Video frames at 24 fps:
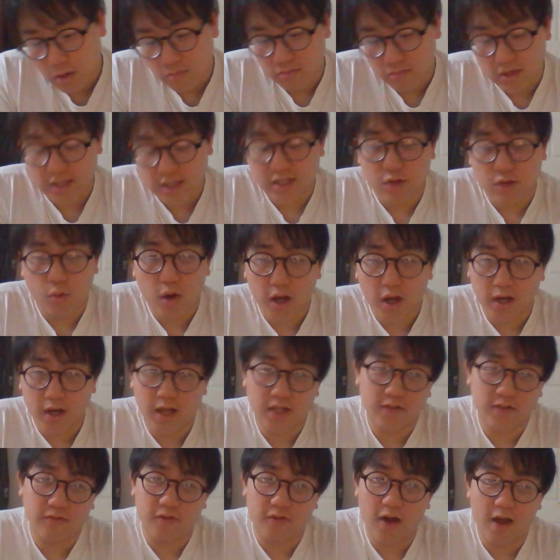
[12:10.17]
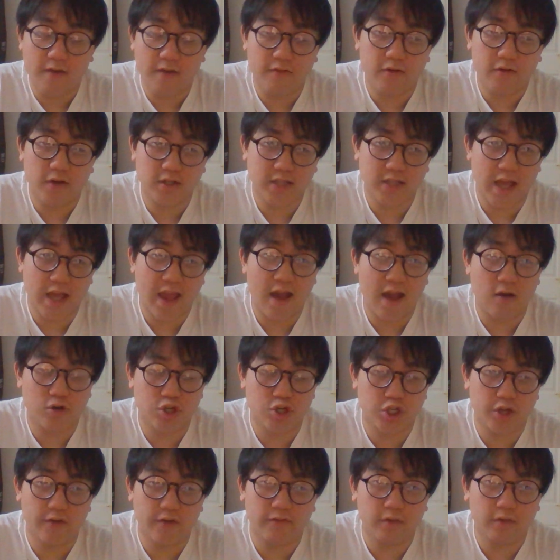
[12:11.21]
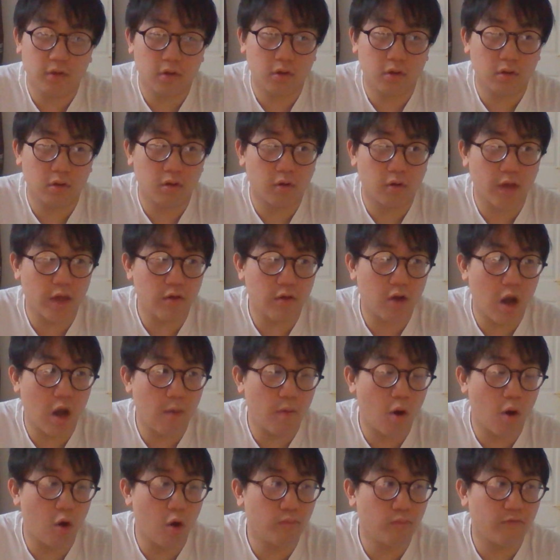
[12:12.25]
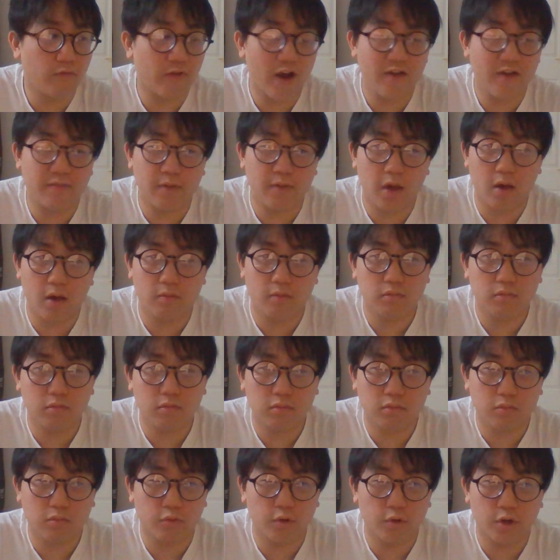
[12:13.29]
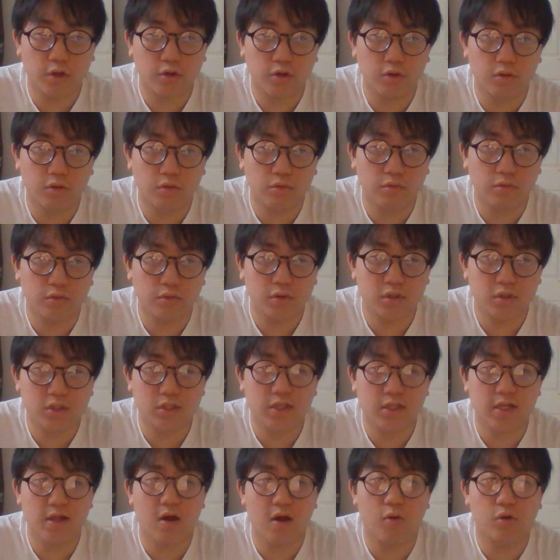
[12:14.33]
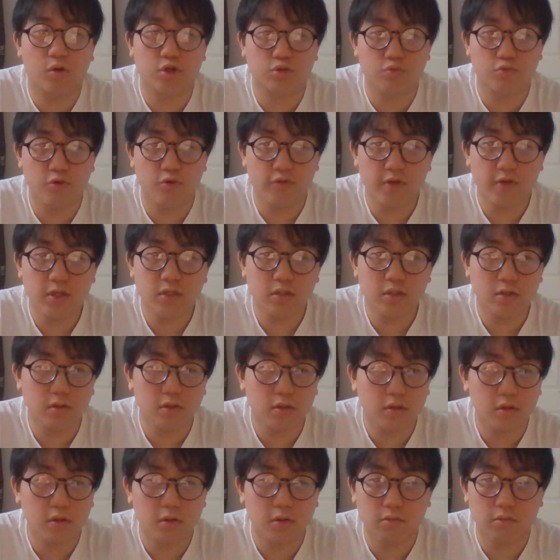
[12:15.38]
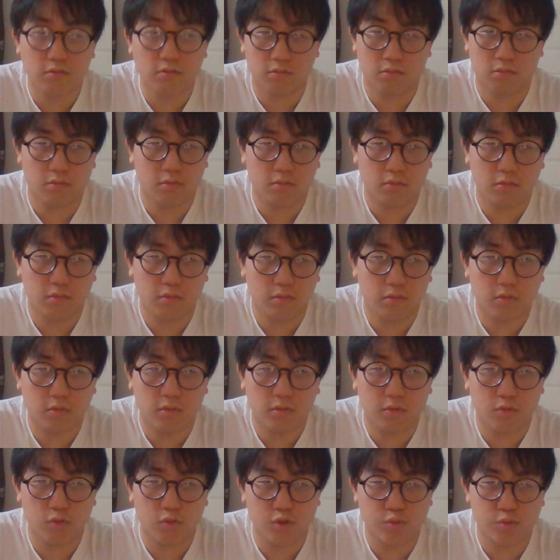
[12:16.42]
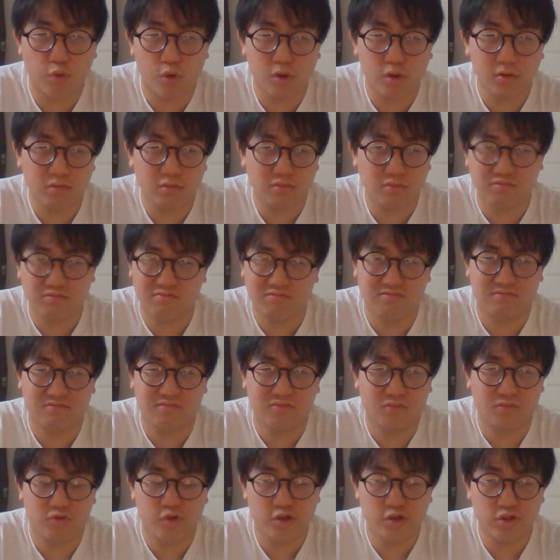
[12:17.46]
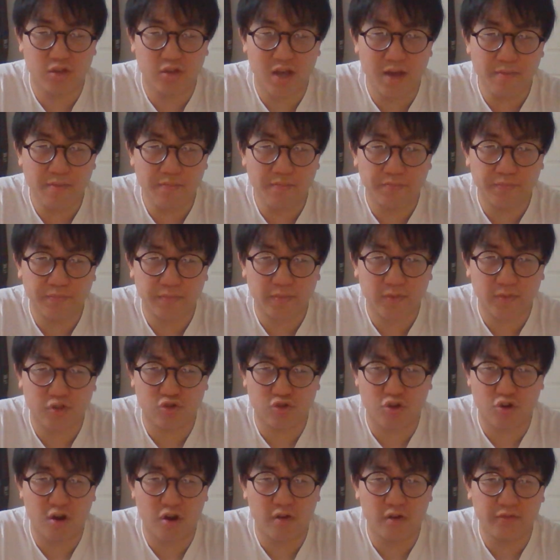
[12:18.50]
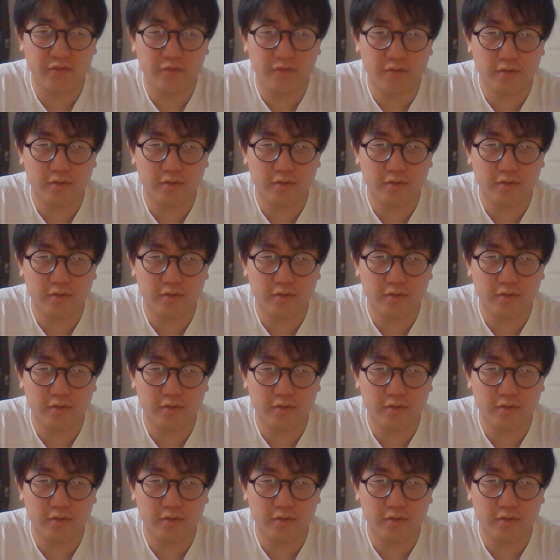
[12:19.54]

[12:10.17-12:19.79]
And so you work a 9 to 5, it's 8 hour shift. Okay, you come home, 5 p.m. What are you gonna do? You just sit down and watch movies? Watch porn? Waste your time? Jerk off?